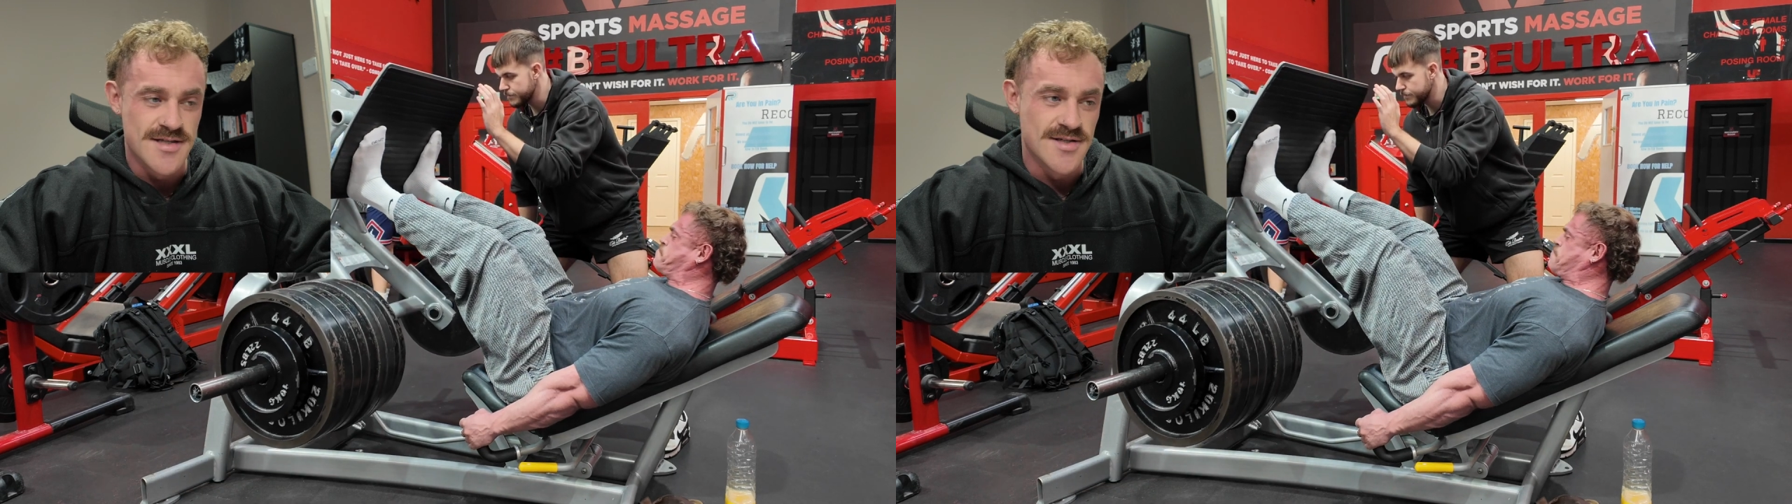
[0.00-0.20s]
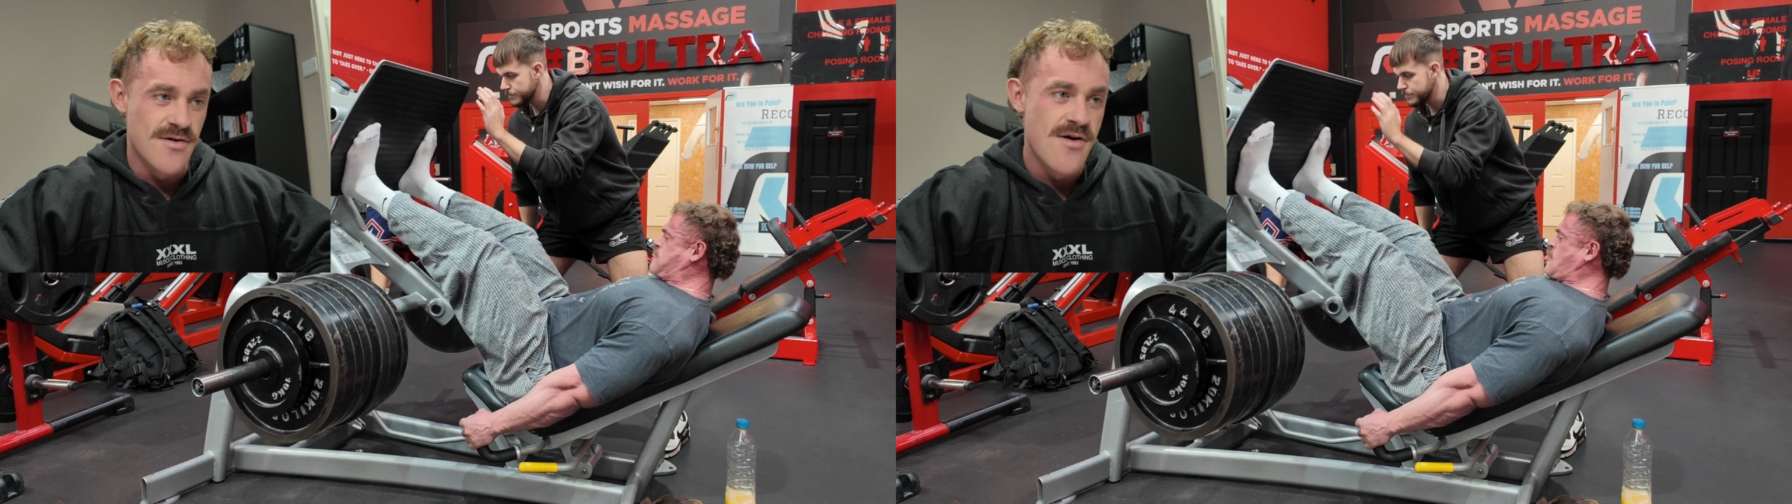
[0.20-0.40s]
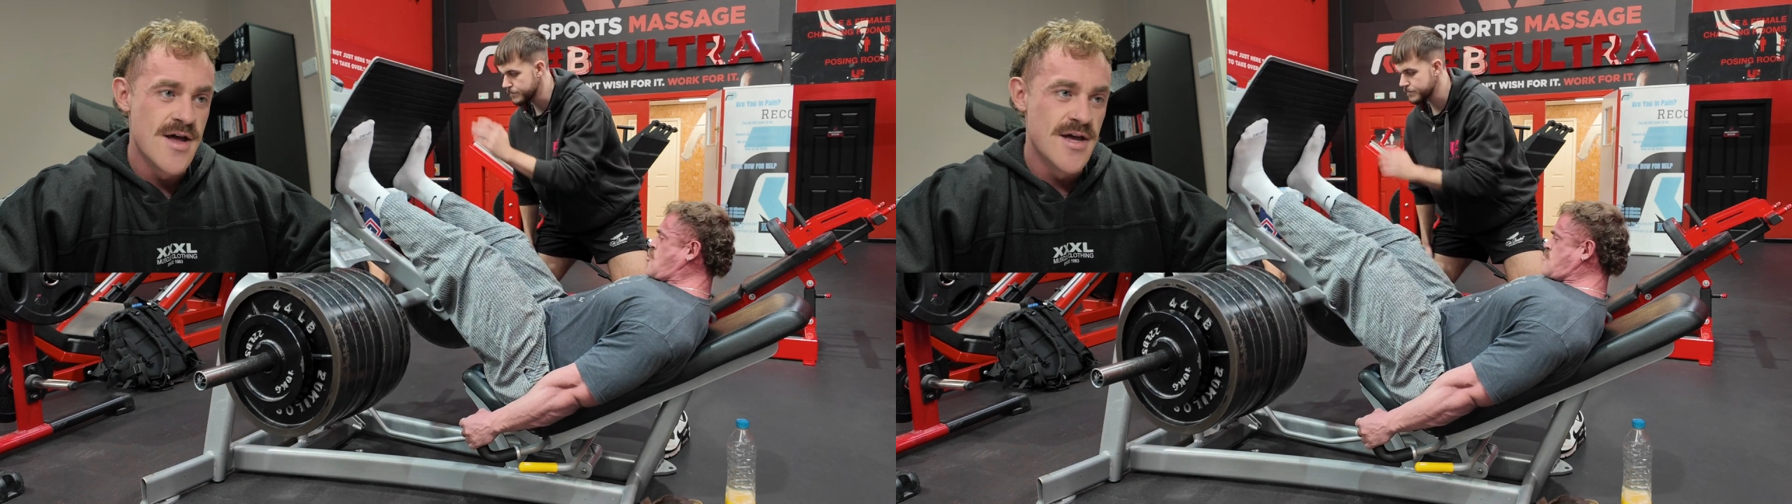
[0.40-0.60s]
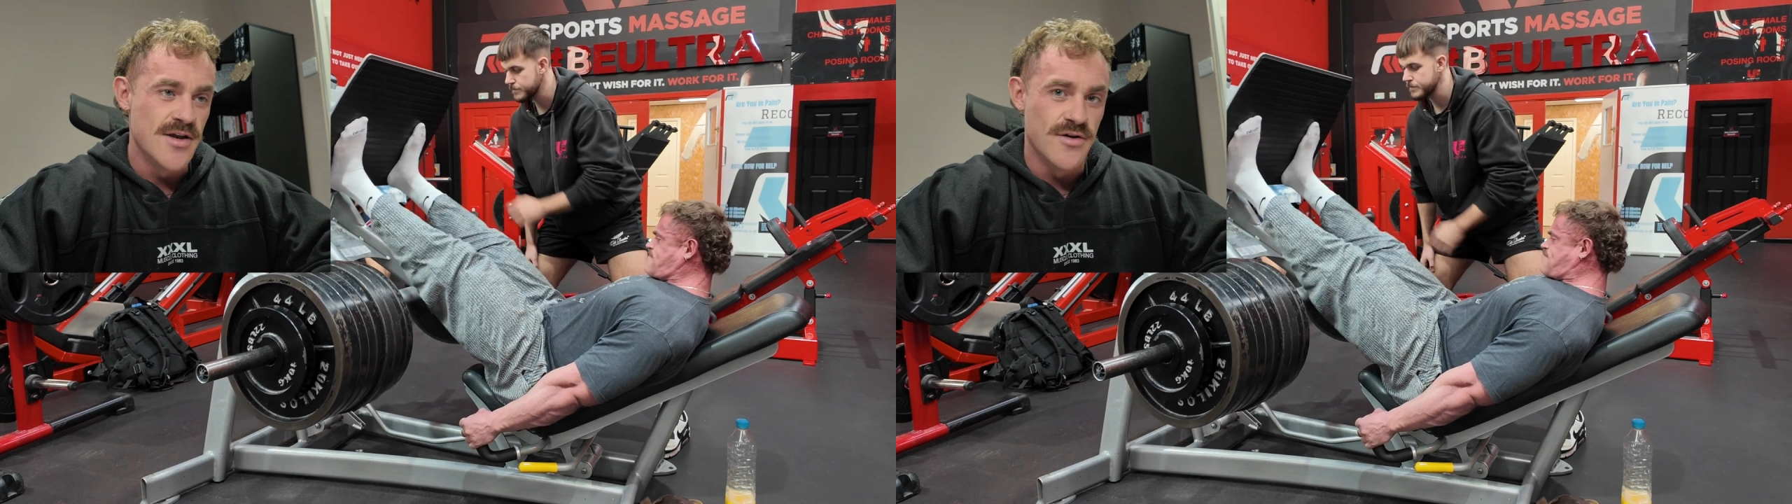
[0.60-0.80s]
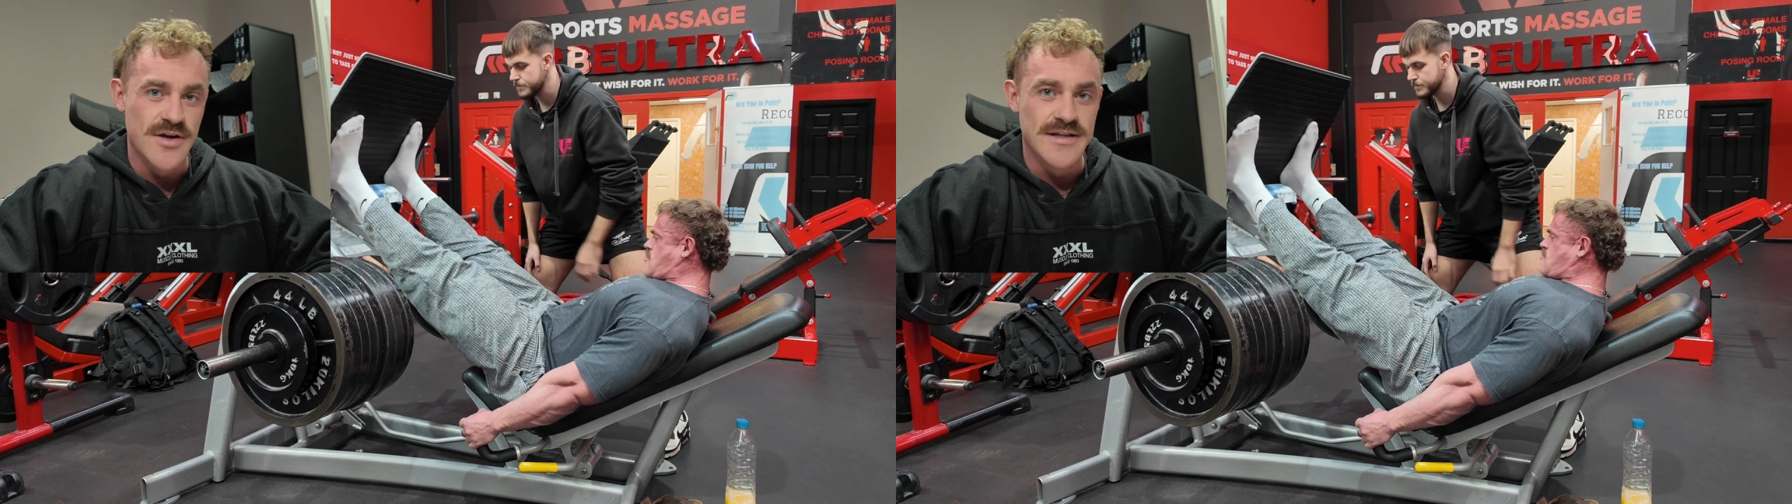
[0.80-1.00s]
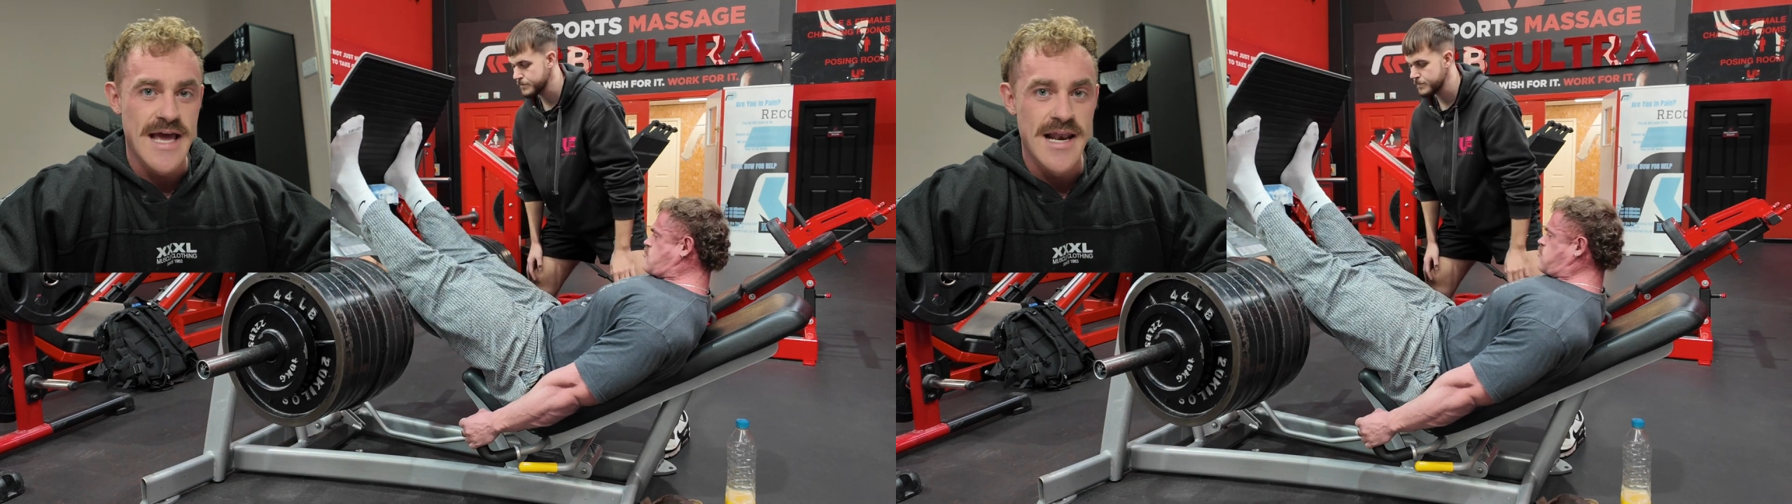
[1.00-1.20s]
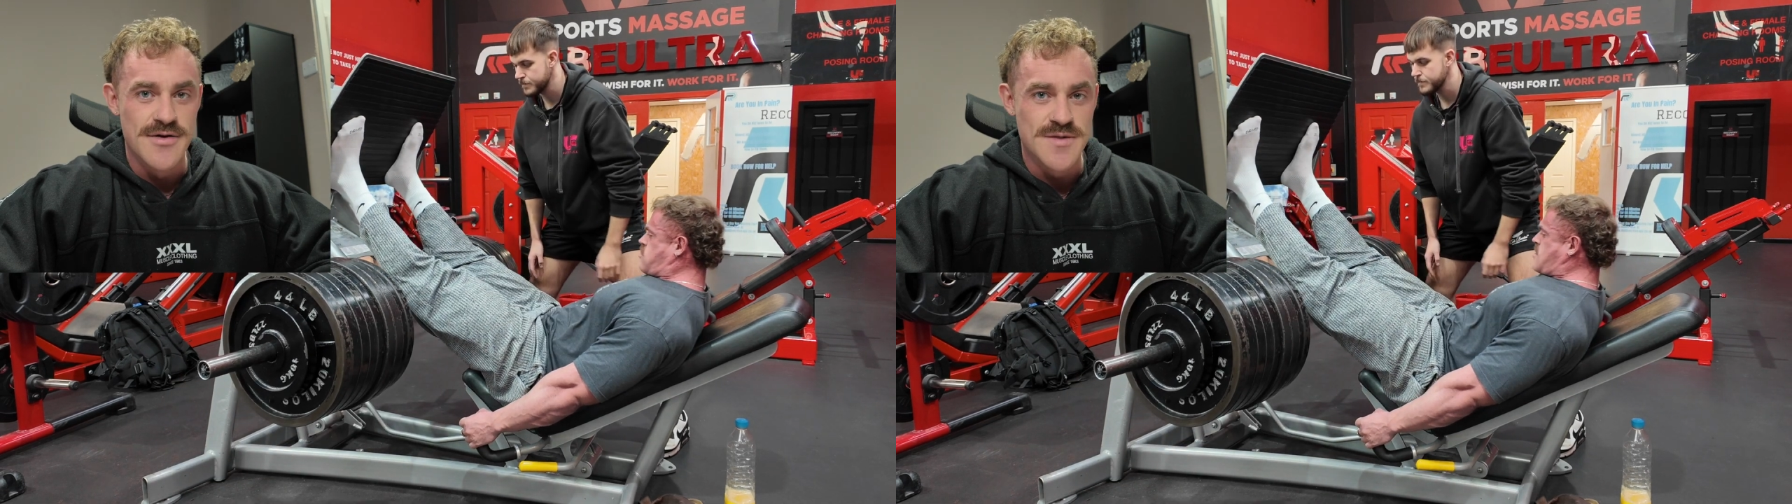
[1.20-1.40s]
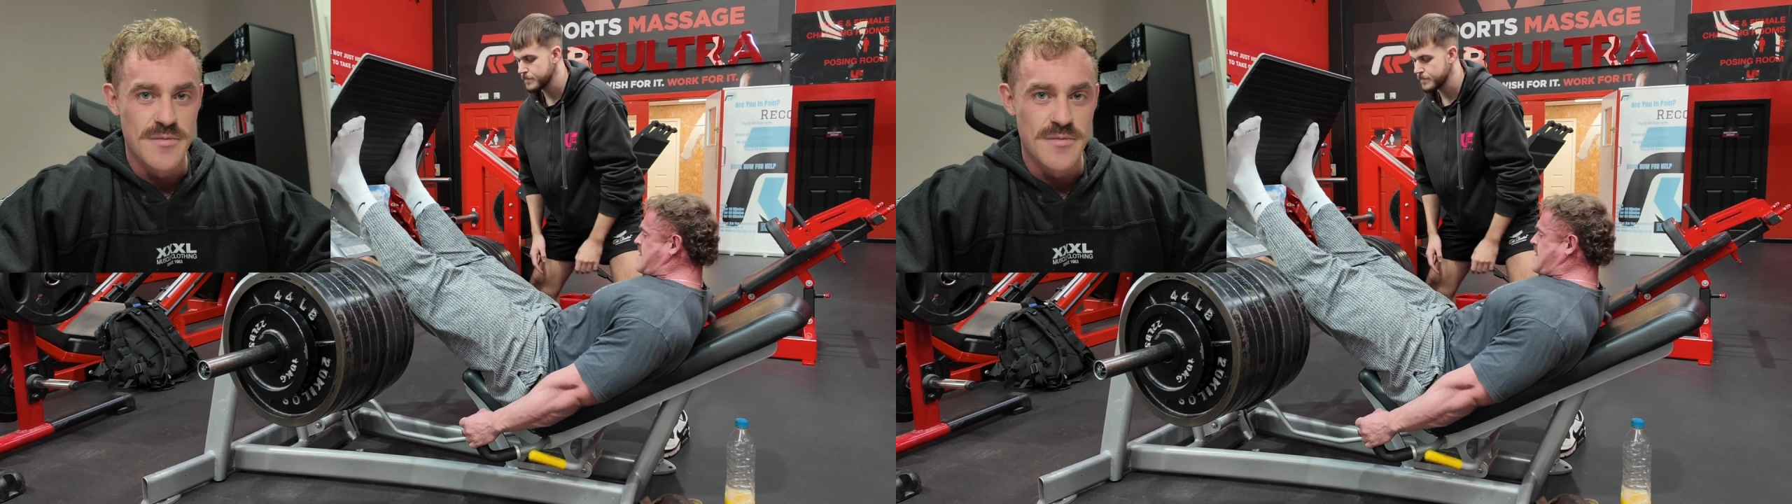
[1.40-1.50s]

So, you can tell who's